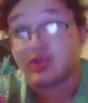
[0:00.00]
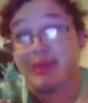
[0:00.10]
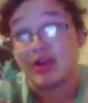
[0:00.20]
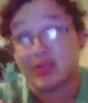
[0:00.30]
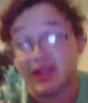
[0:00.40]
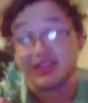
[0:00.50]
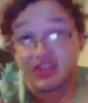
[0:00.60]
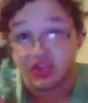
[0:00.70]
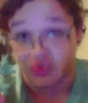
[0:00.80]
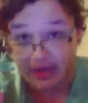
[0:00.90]
parallel and
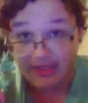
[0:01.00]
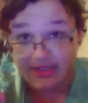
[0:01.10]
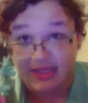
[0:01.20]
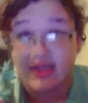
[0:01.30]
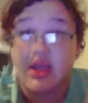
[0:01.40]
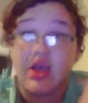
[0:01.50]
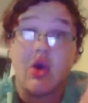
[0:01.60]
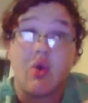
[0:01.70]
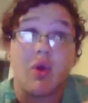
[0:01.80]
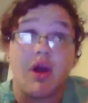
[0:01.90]
straight,
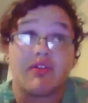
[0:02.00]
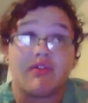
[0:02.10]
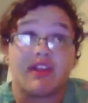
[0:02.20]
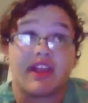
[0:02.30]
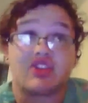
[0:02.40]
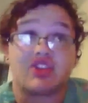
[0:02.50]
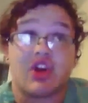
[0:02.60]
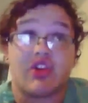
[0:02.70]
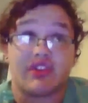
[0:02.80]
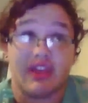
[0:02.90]
while the venation
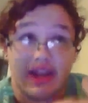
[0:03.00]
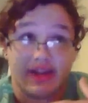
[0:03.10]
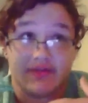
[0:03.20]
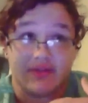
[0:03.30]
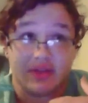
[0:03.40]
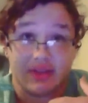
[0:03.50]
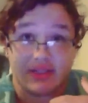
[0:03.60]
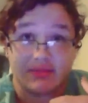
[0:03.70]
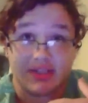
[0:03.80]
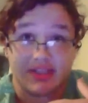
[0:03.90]
on the native
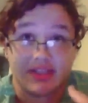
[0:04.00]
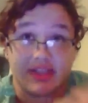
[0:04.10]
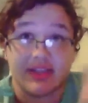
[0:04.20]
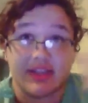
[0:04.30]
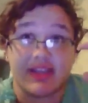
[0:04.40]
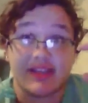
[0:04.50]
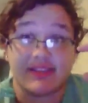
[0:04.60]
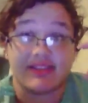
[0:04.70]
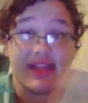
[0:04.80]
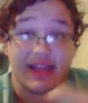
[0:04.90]
Lesbideza is
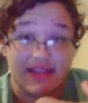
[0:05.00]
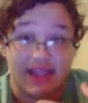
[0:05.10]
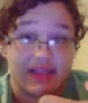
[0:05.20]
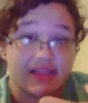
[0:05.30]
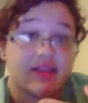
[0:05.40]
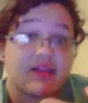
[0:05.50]
net-like.